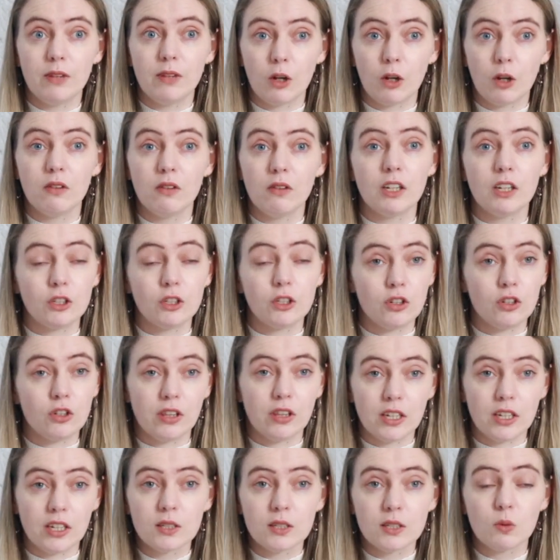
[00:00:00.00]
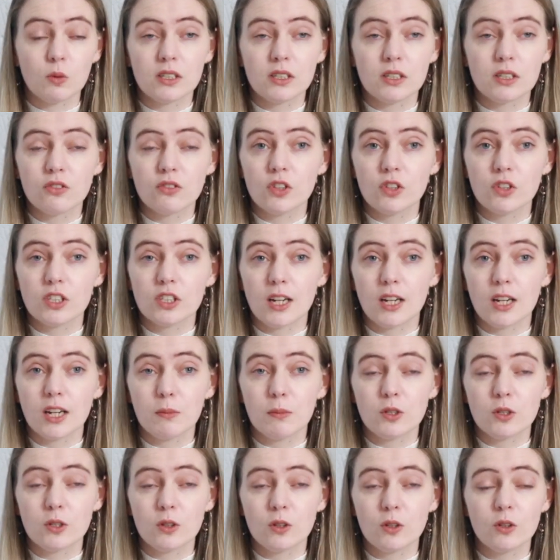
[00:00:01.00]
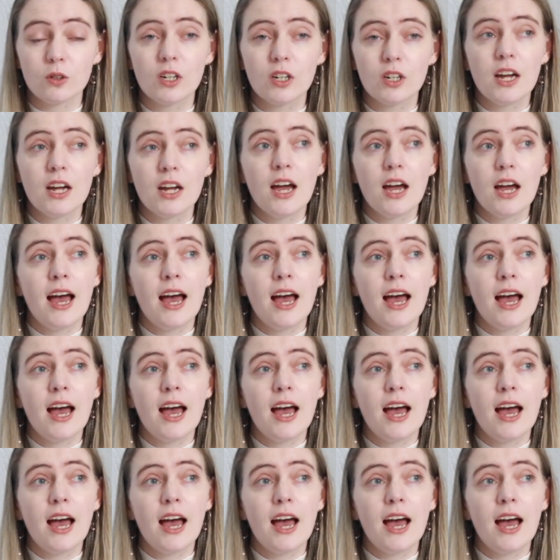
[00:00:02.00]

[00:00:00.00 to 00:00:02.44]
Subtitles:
equivalent to this one's first episode.